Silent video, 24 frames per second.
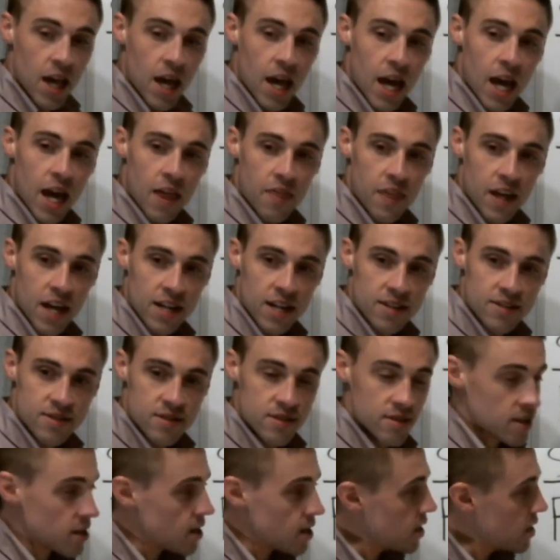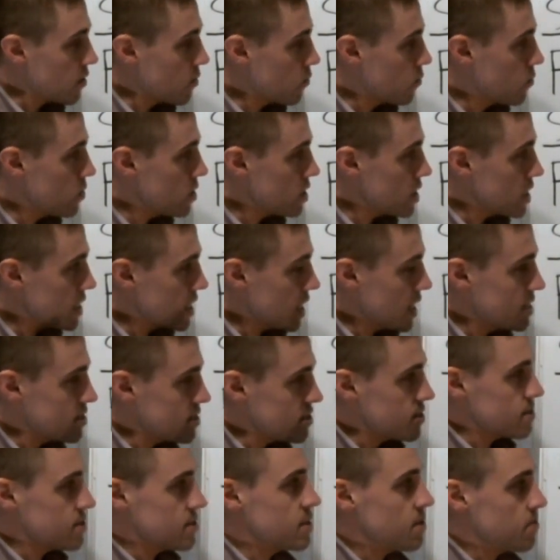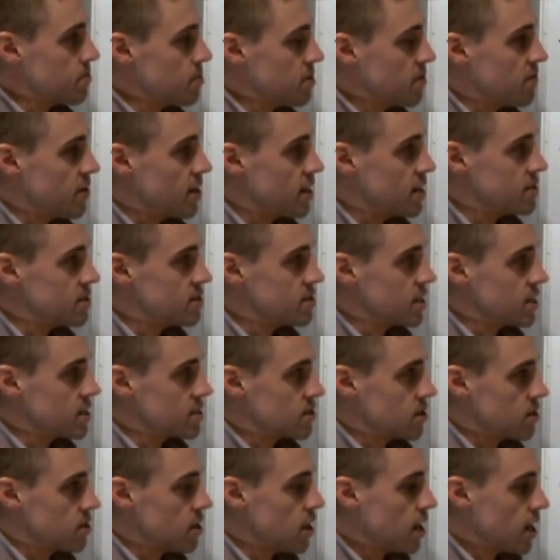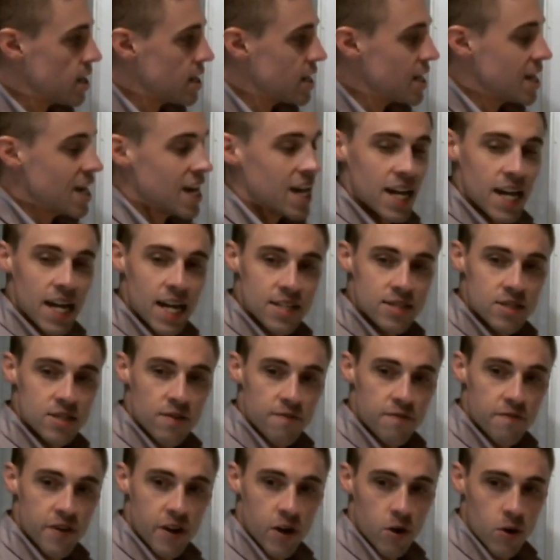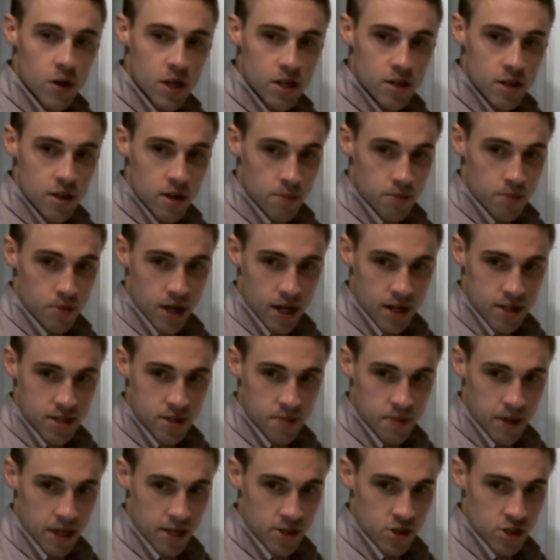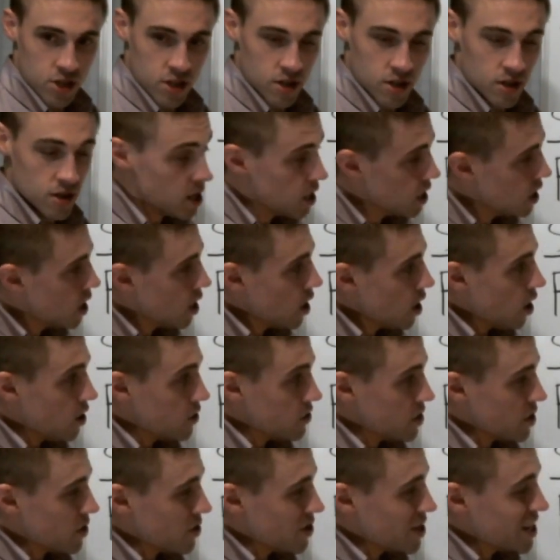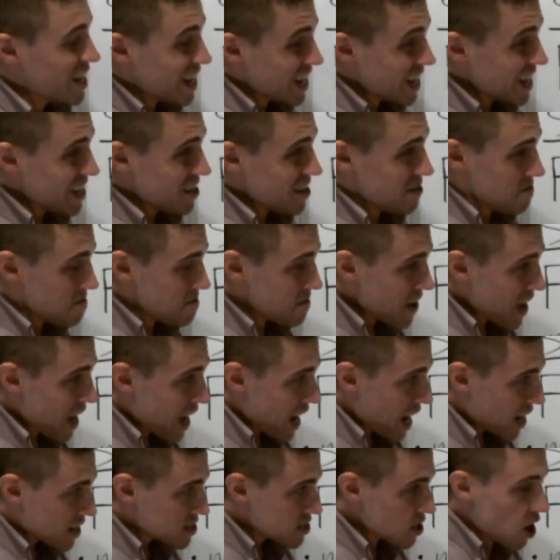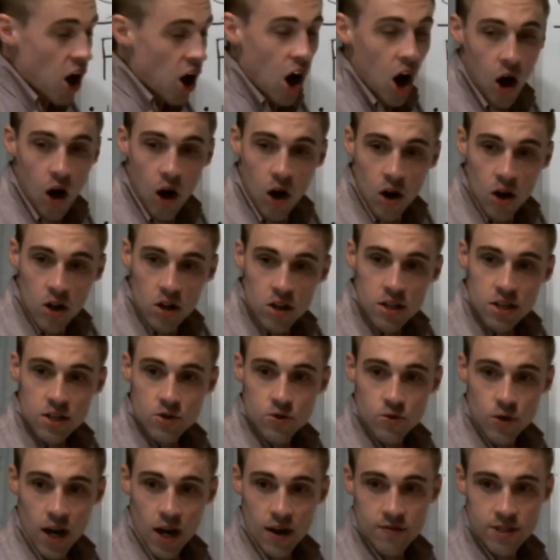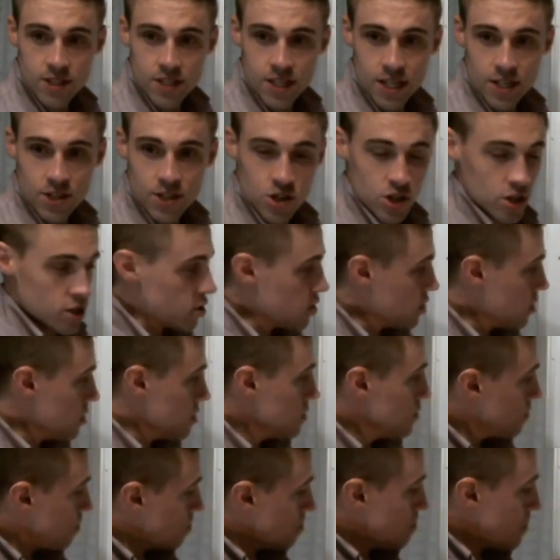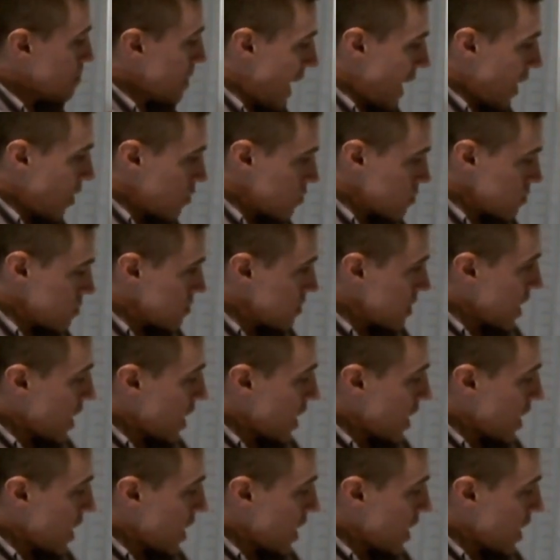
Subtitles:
And that's really nice. It simplifies things a lot. It's a very good approximation. Although, in fact, all gravitationally bound